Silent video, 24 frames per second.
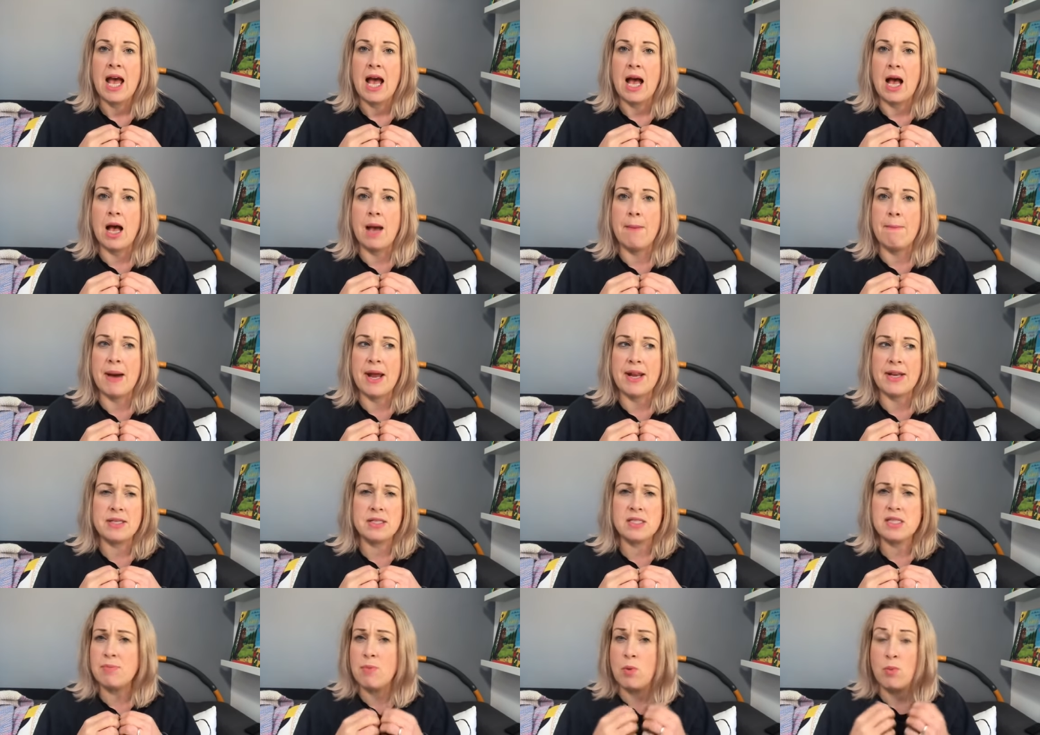um,
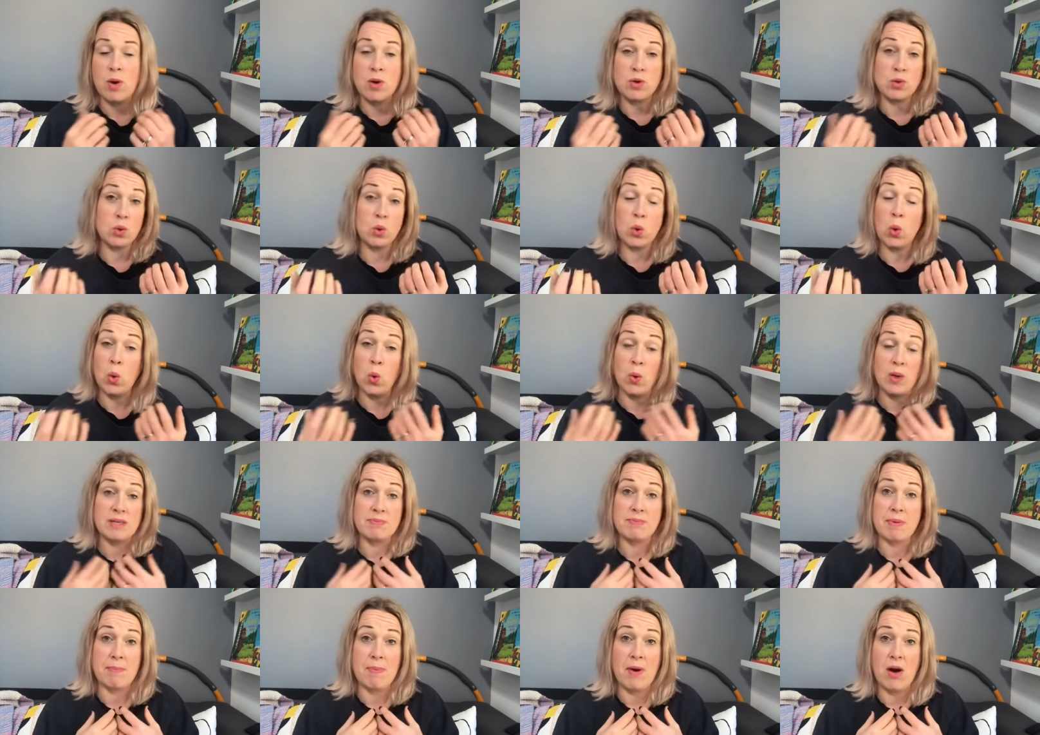and Slimming World will
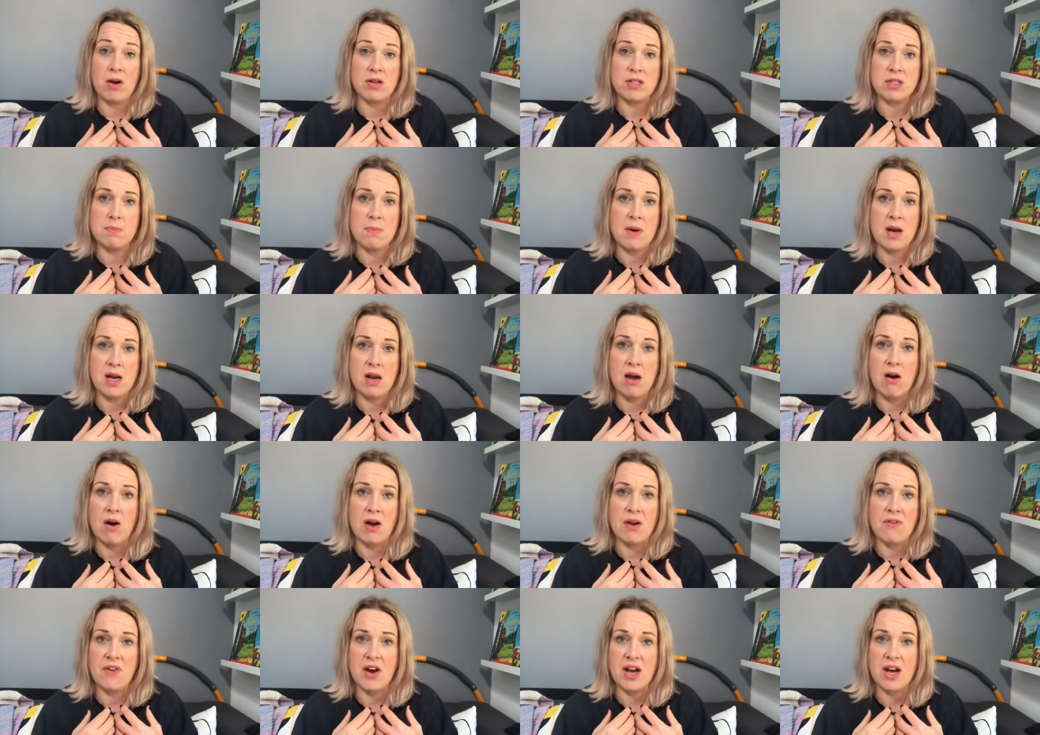always be part of my life